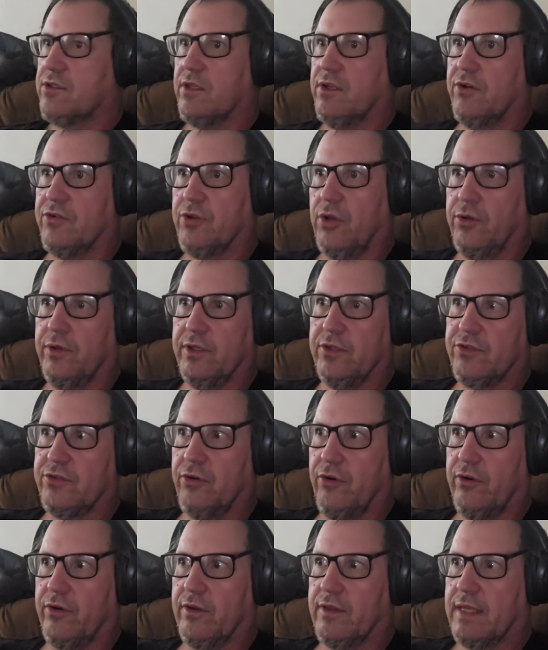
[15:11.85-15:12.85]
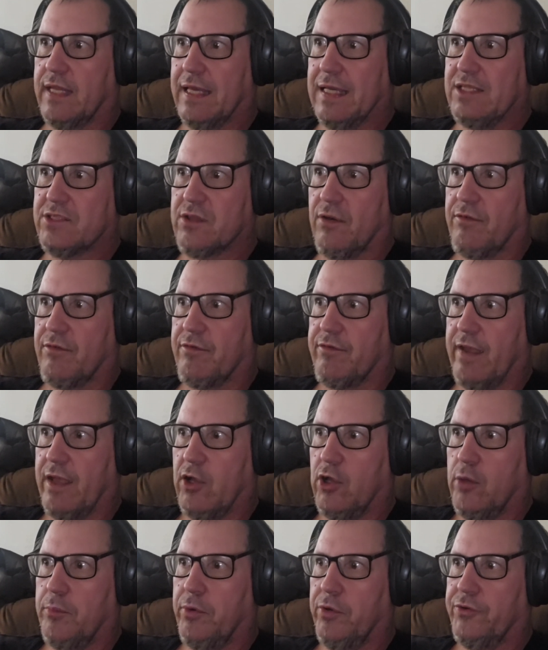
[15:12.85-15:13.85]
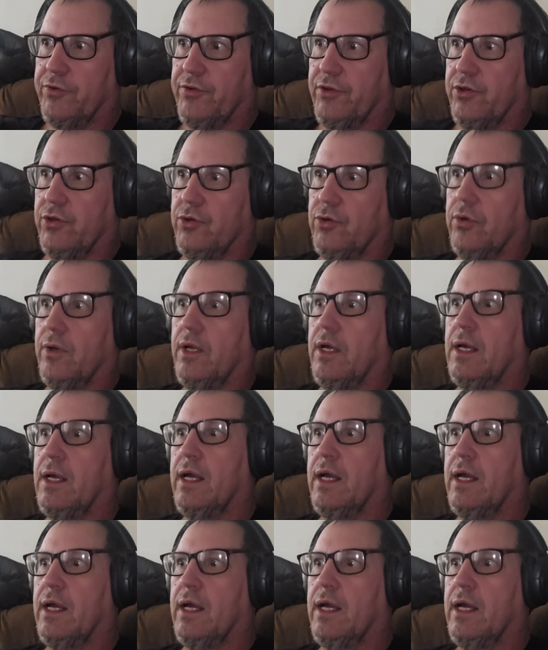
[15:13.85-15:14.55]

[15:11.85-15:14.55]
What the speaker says: and there's only certain things available to you,